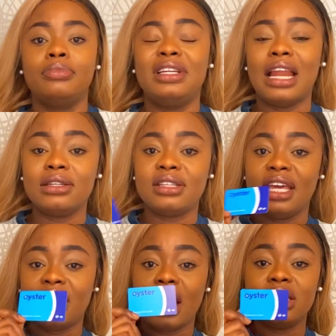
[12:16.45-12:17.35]

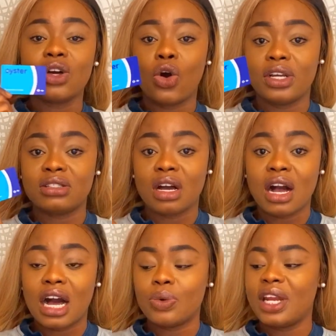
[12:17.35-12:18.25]
London, they use the Oyster
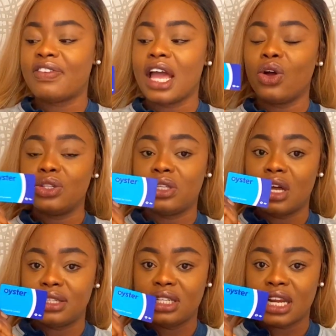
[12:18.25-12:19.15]
card. Whenever I go to
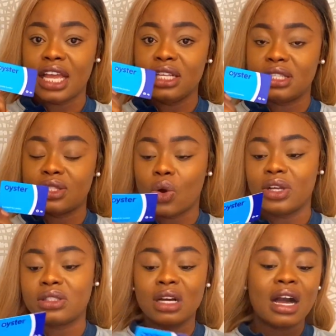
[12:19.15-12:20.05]
London, I use this
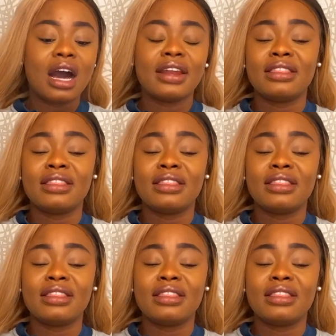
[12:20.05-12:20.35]
Oyster card.